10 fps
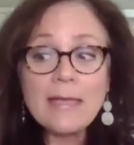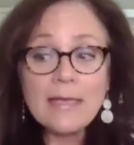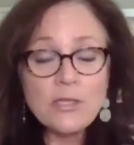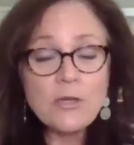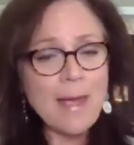
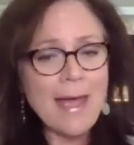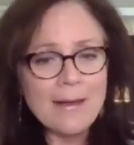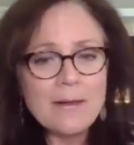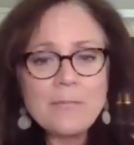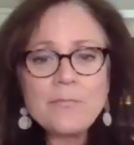get your
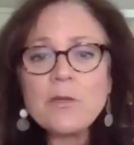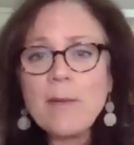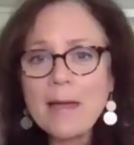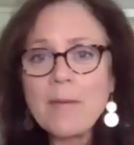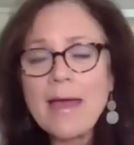bag, your
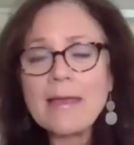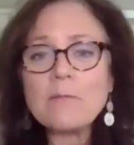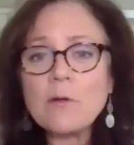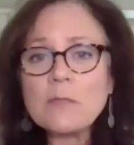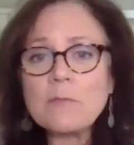backpack.
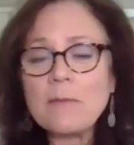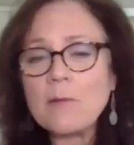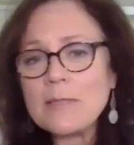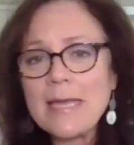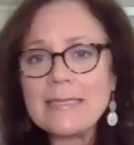In
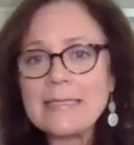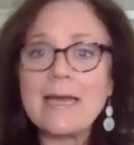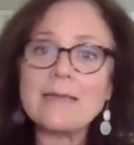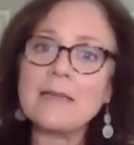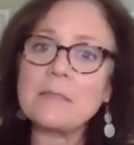most cases, a
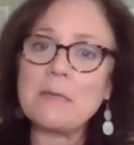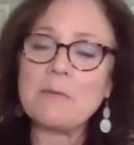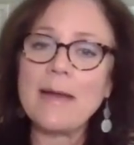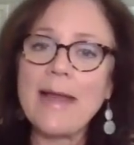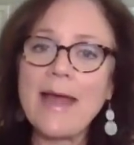lot of times
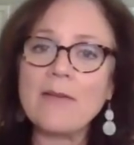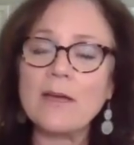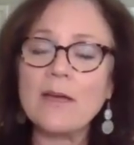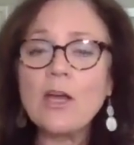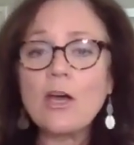people might have
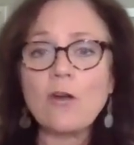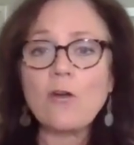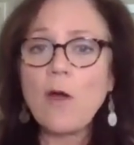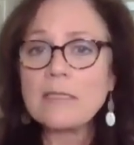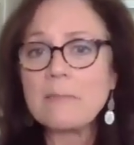a
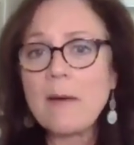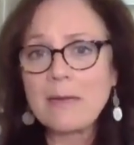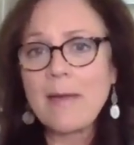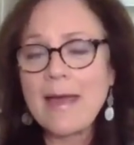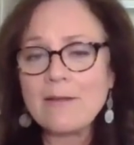
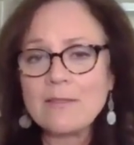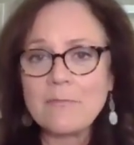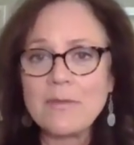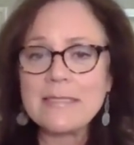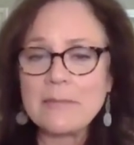crossbody bag or something